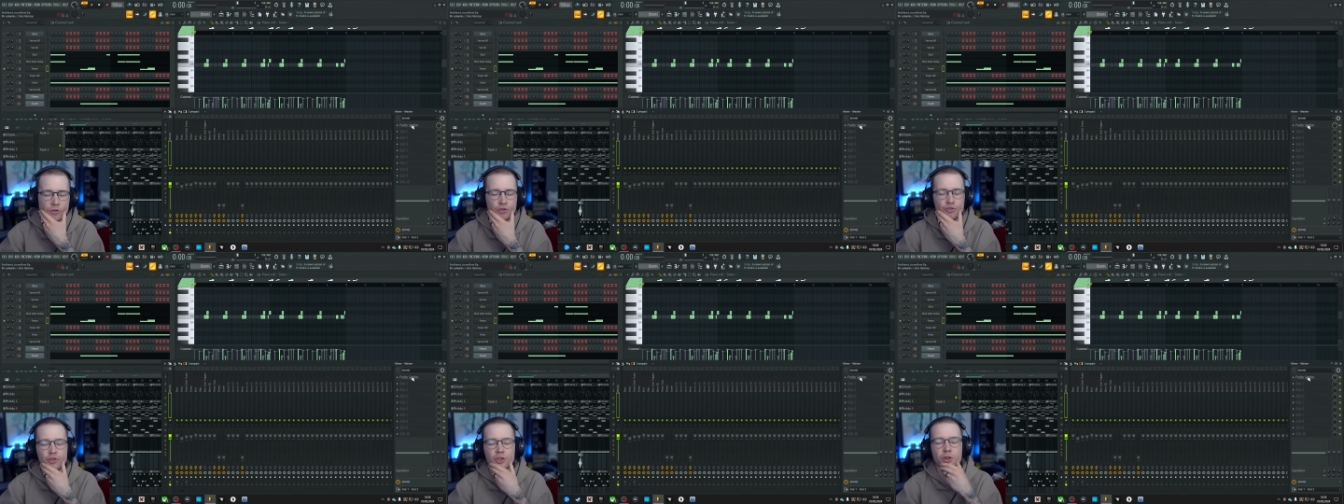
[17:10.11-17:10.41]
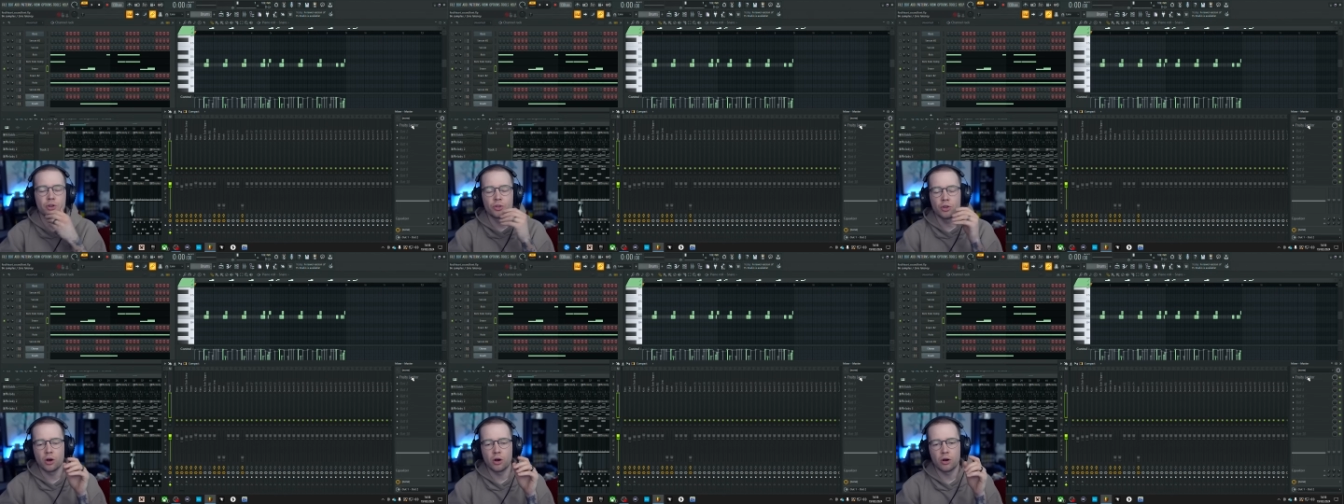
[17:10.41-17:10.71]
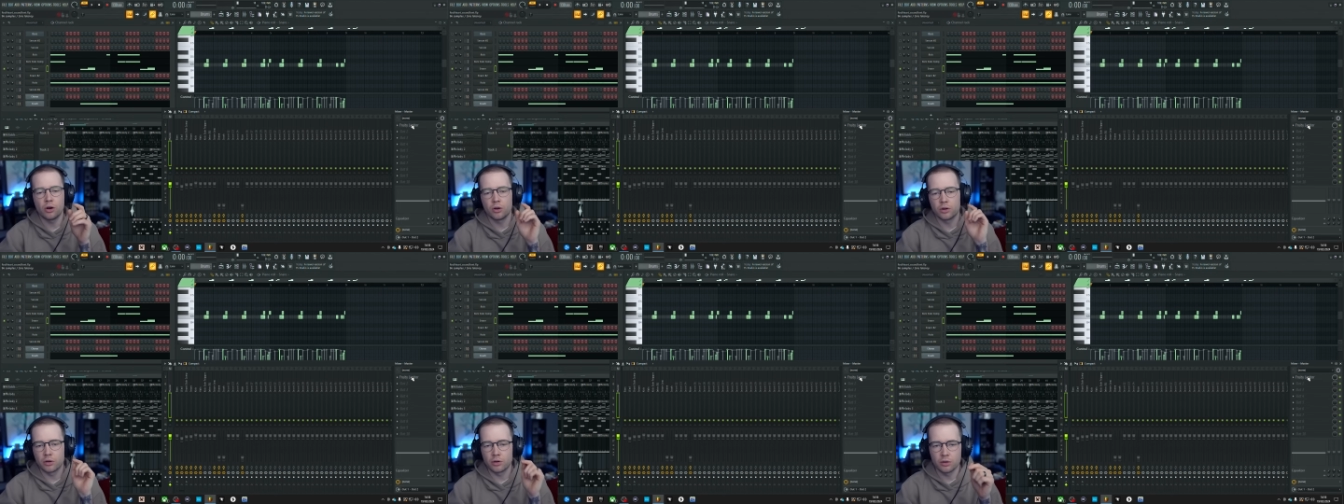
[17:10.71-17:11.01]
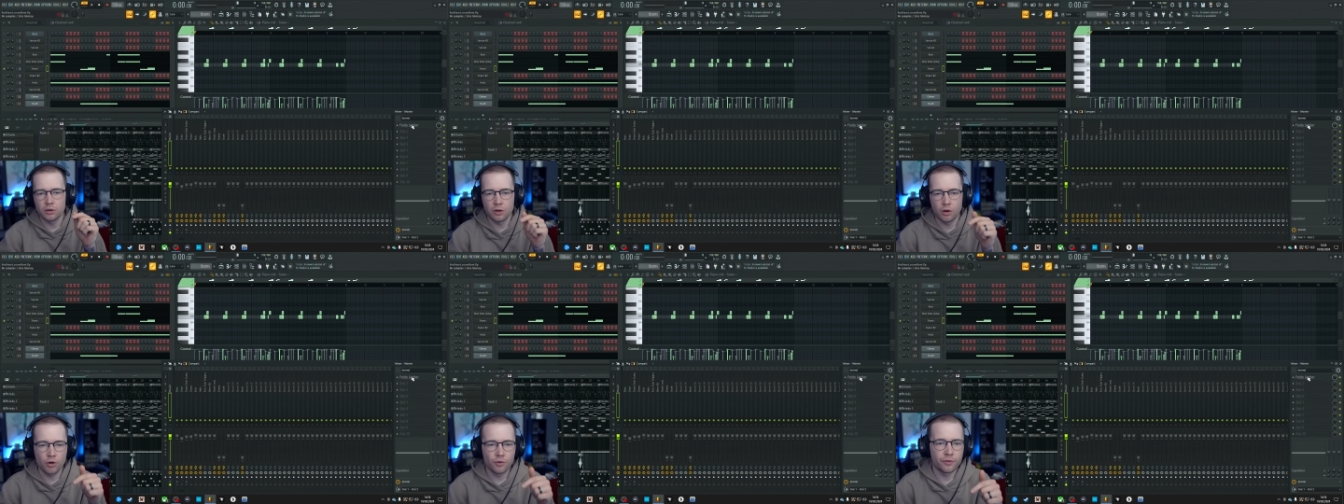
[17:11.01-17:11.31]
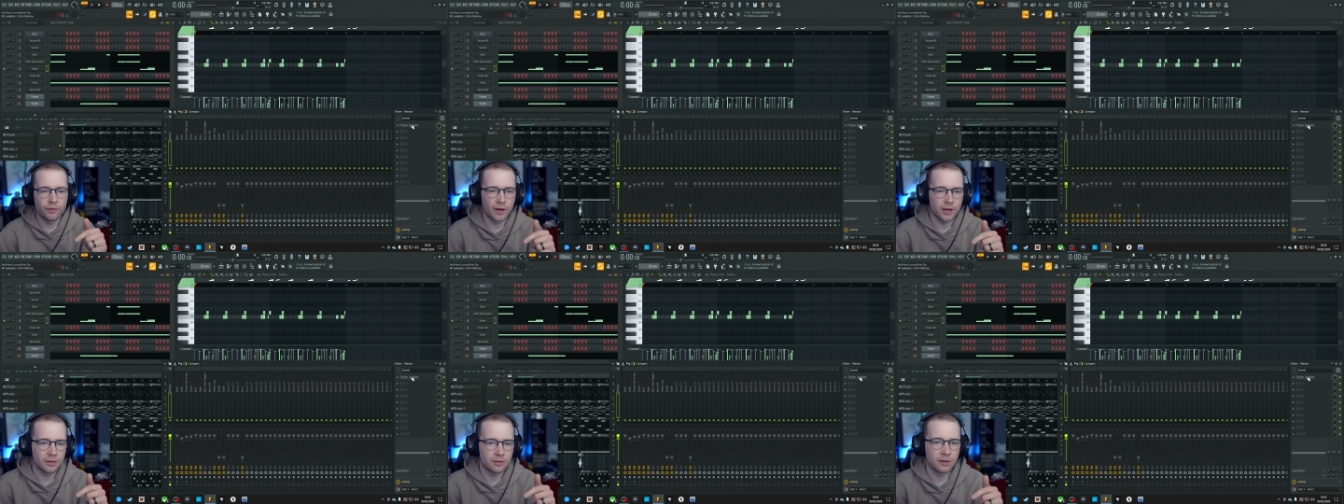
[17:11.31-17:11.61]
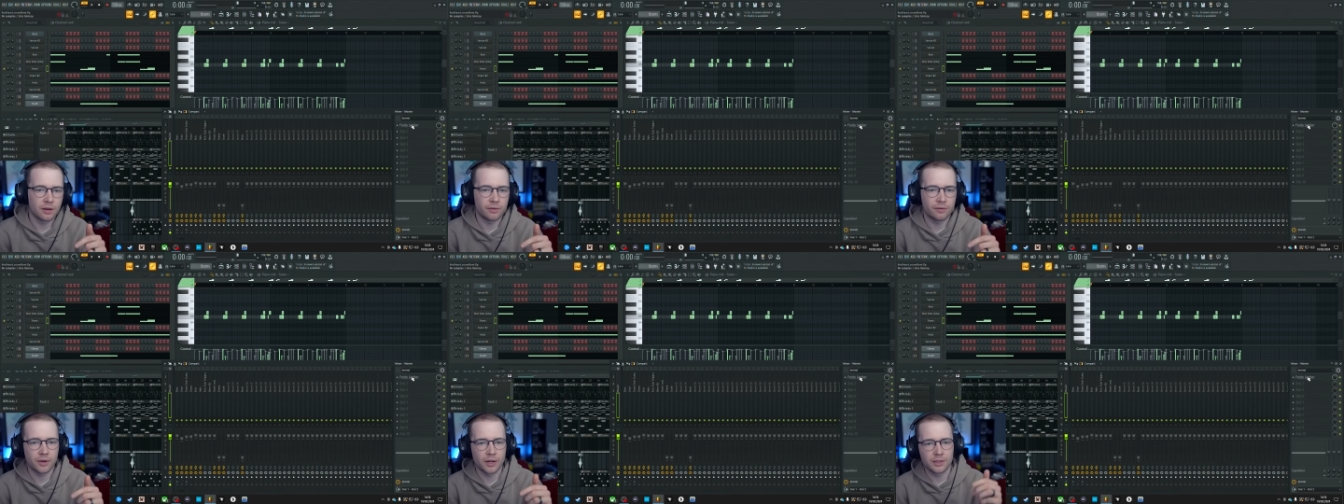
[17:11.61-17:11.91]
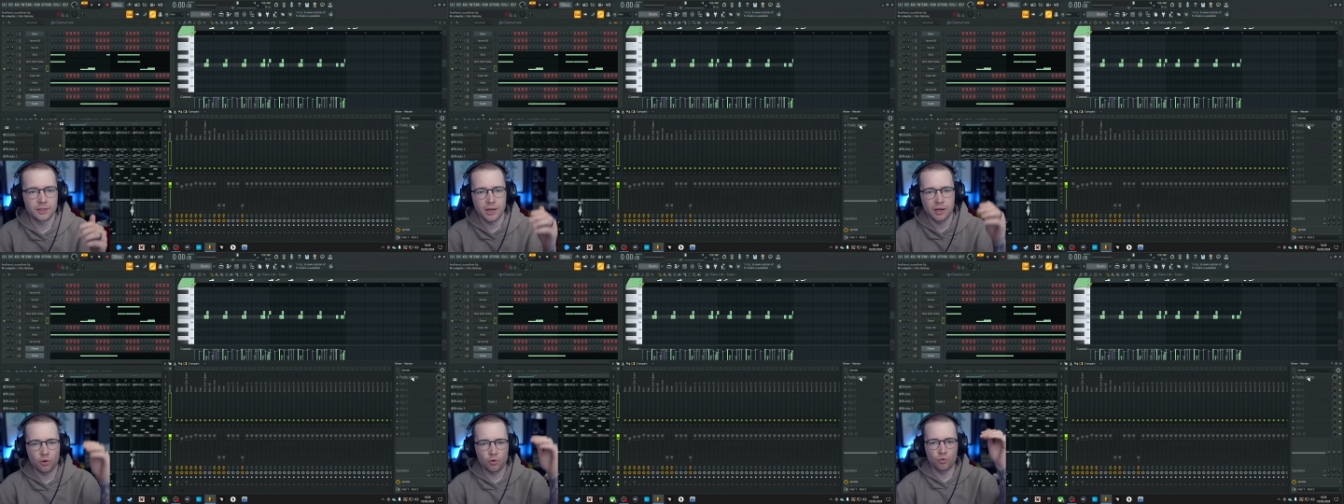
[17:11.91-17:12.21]
Usually on lo-fi stuff, I
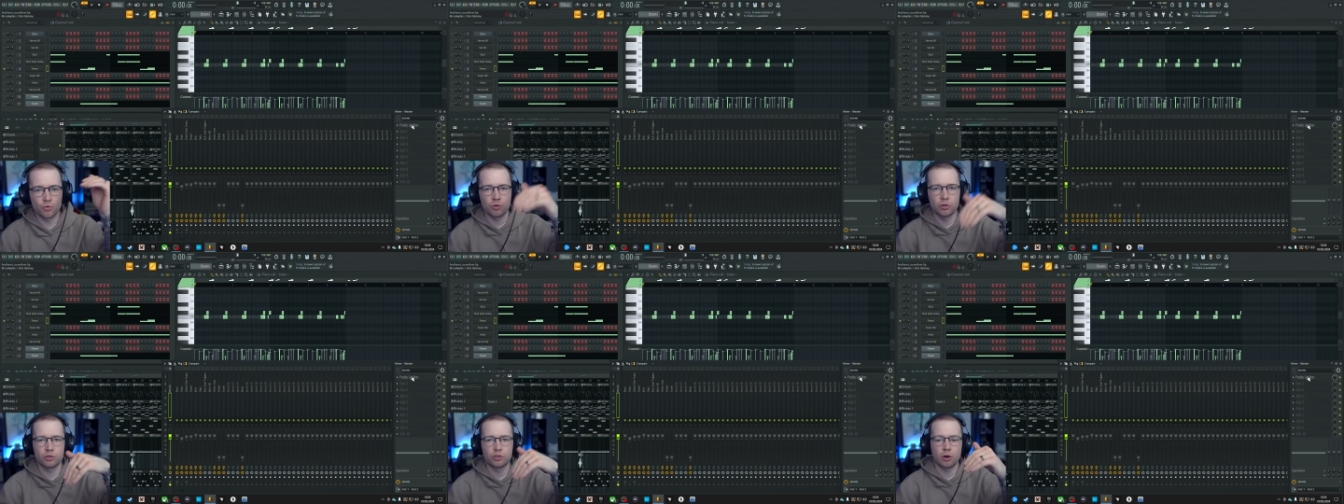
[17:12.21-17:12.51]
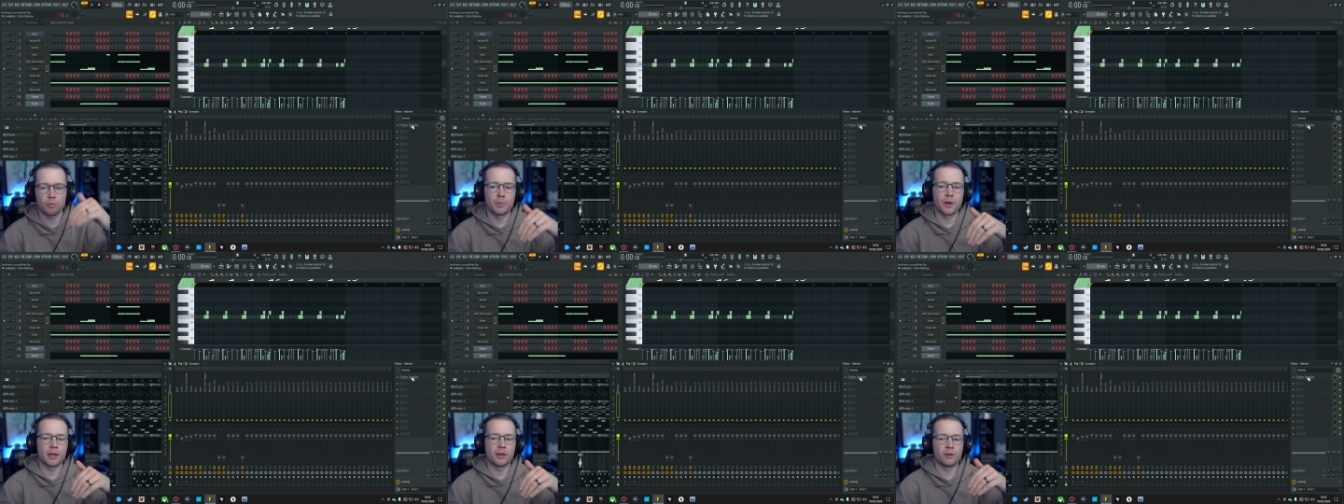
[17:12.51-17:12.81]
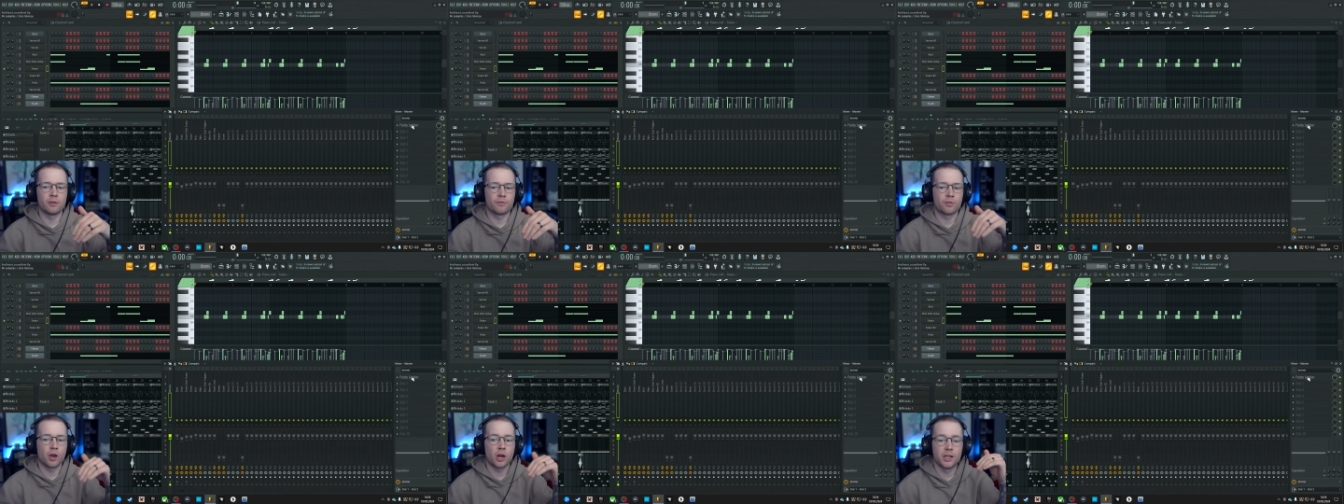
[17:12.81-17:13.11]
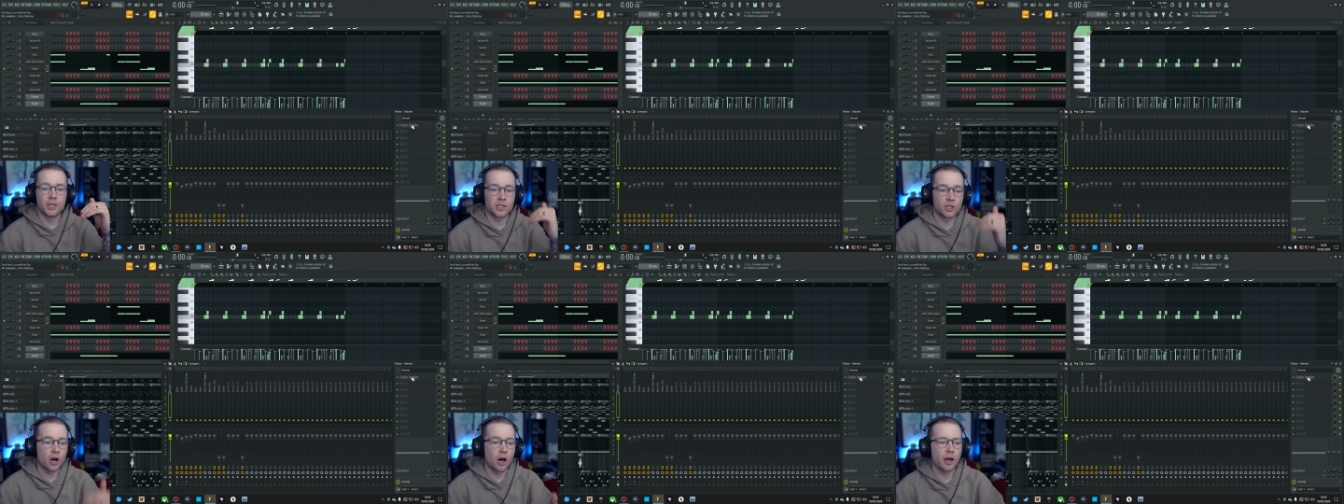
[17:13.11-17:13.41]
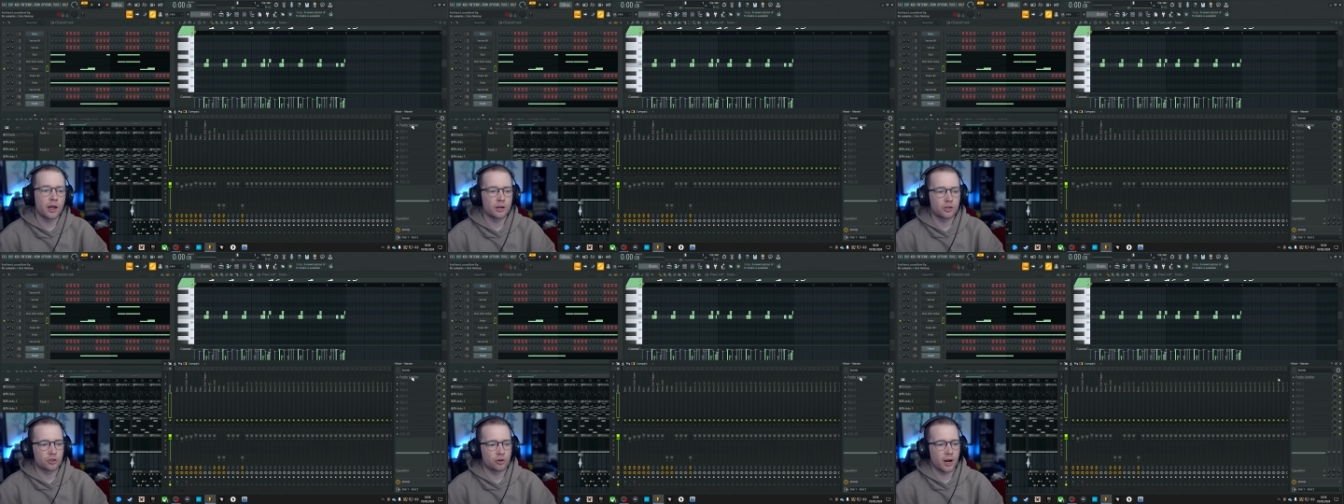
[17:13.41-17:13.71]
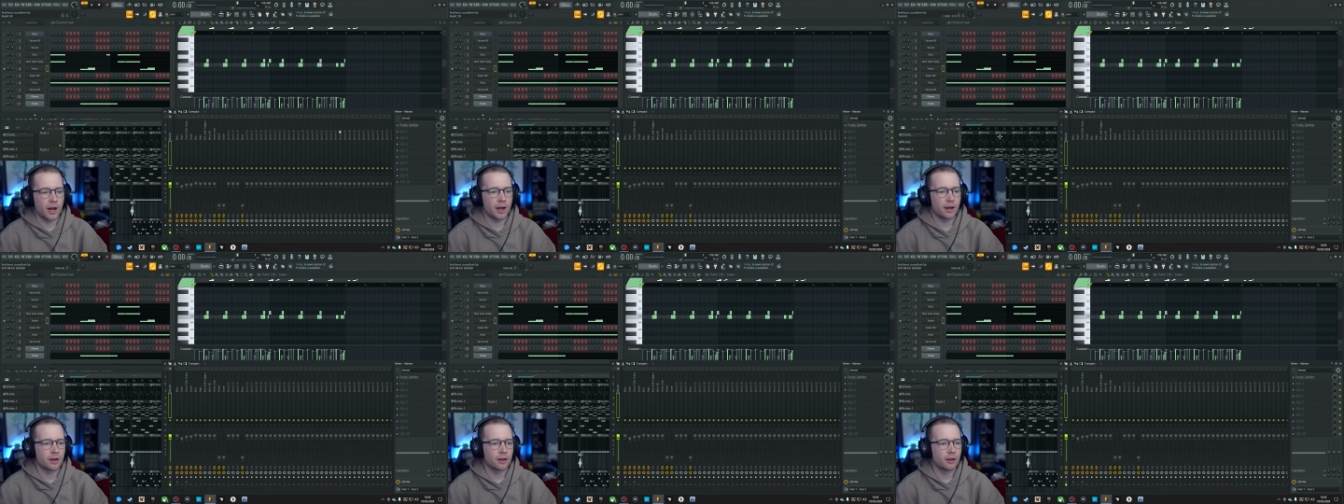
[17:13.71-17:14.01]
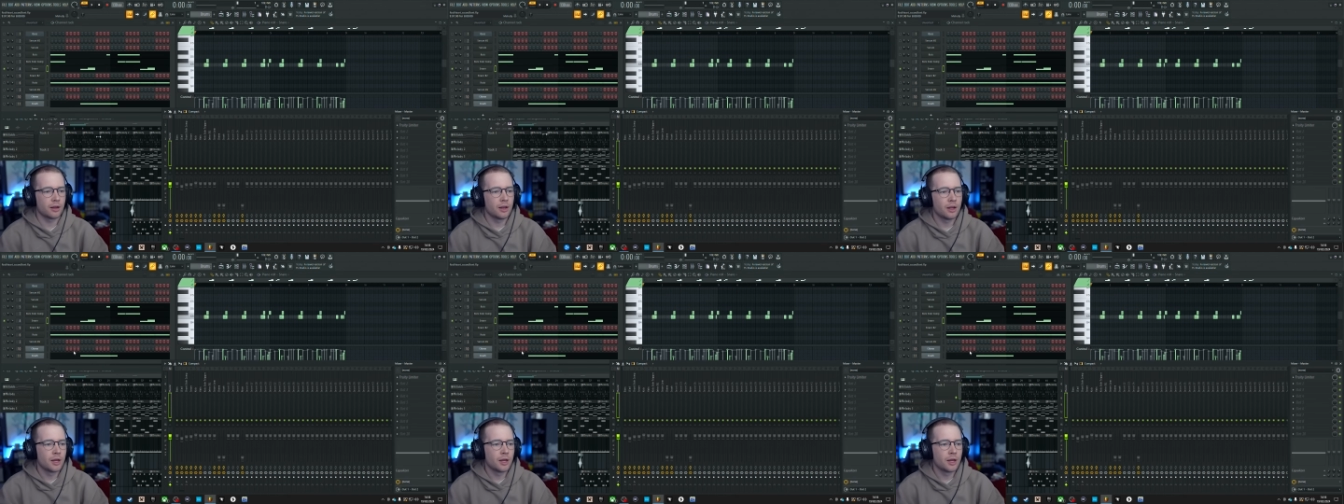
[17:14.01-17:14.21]
take all the top end of the entire track,